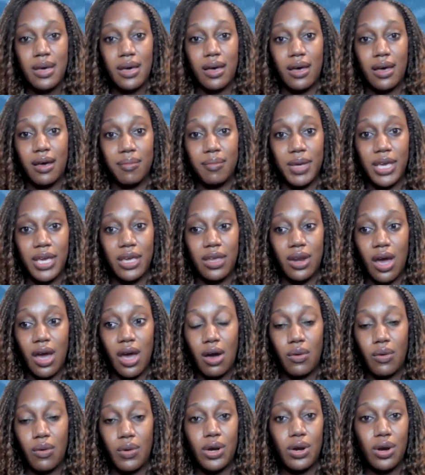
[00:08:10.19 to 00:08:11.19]
in
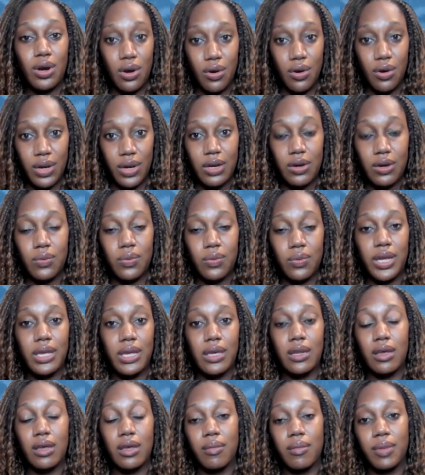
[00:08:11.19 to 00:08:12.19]
our current
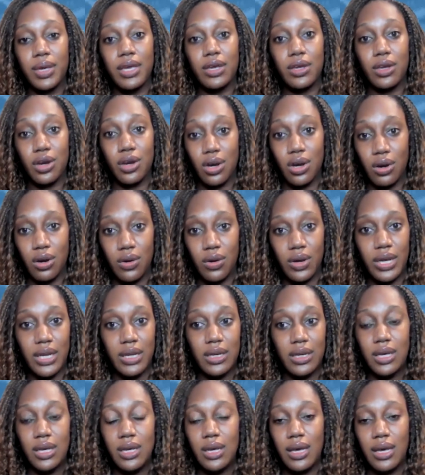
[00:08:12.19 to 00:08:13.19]
curriculum and
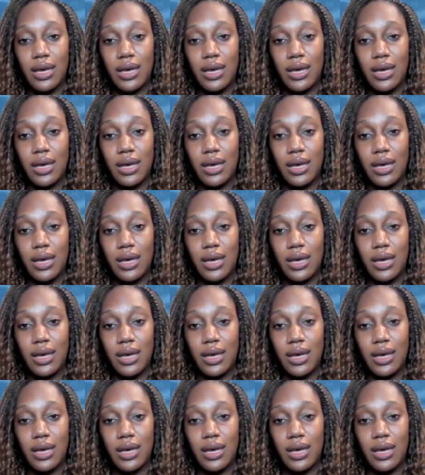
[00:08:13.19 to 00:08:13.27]
current